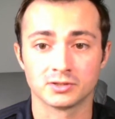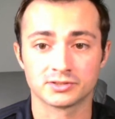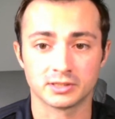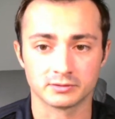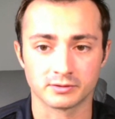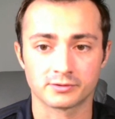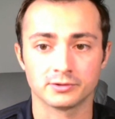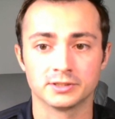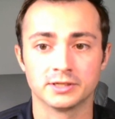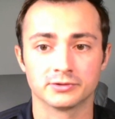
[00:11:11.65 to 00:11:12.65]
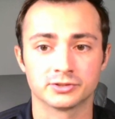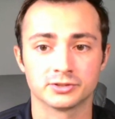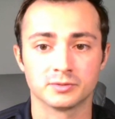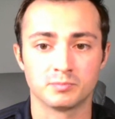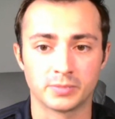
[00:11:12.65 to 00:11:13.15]
selling the 30
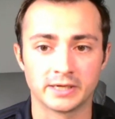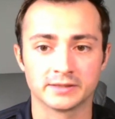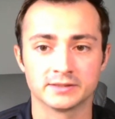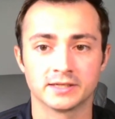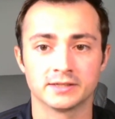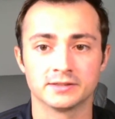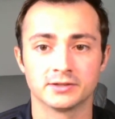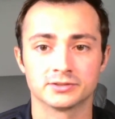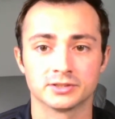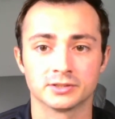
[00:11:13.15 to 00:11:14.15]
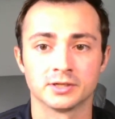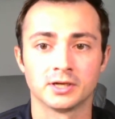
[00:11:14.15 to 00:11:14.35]
delta, buying the 10 delta.